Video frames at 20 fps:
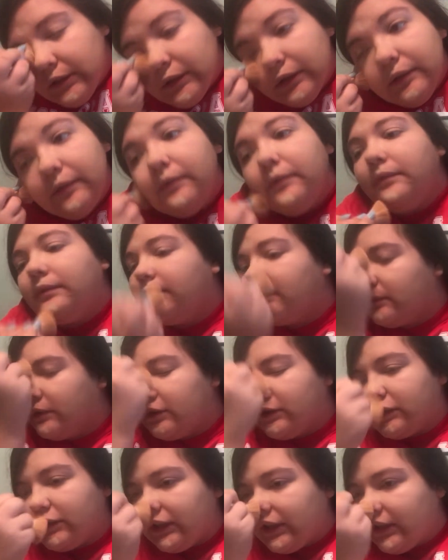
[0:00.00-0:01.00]
So,
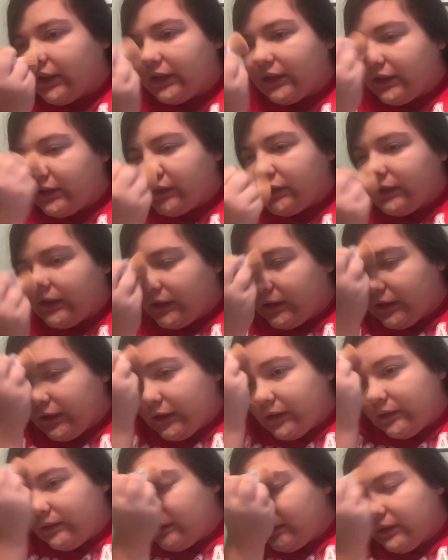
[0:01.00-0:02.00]
just gonna
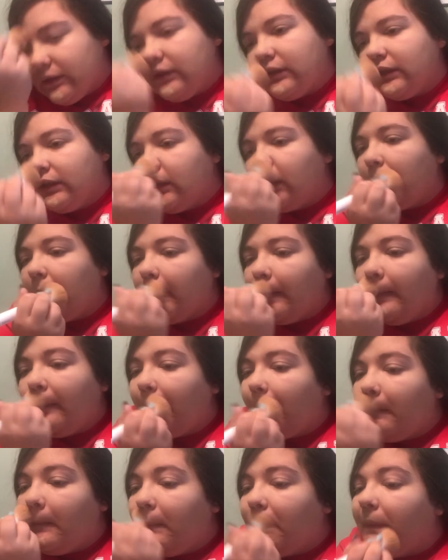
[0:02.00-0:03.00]
continue
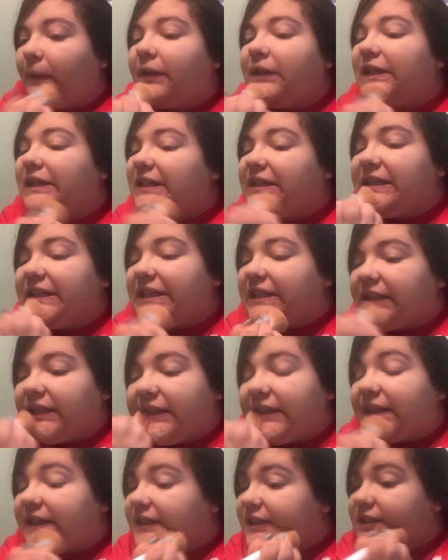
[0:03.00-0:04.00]
blend in
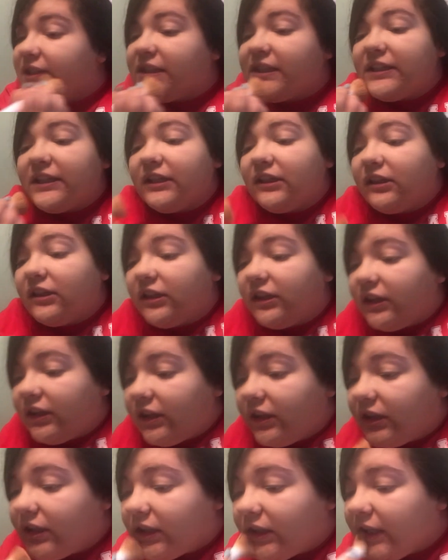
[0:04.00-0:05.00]
that concealer,
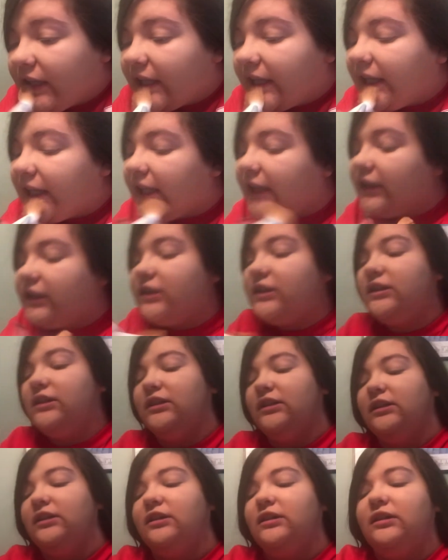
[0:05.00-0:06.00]
and
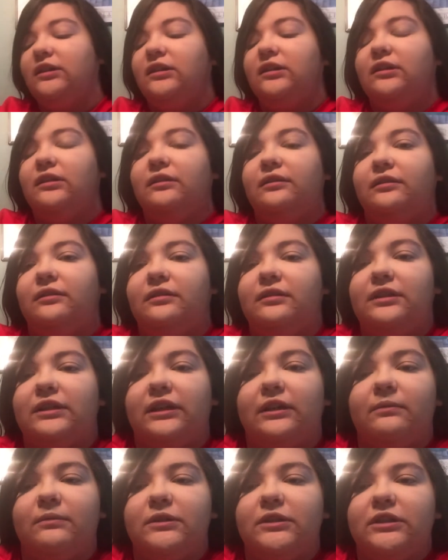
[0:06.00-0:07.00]
hold
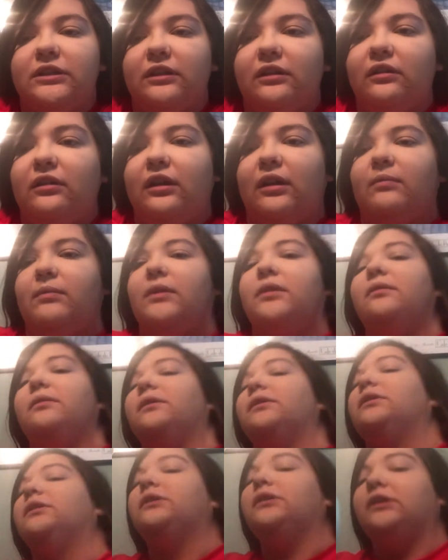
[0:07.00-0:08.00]
on, I'm just gonna grab my
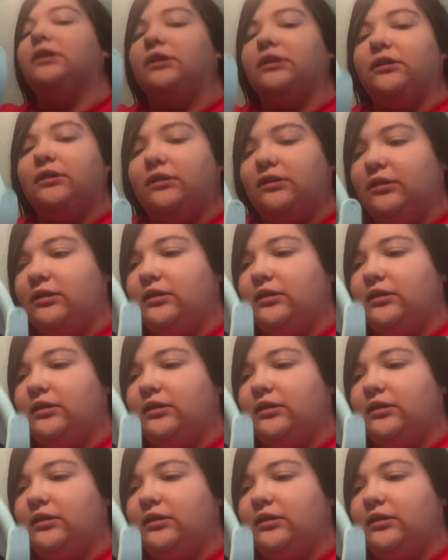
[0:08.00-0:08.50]
mirror and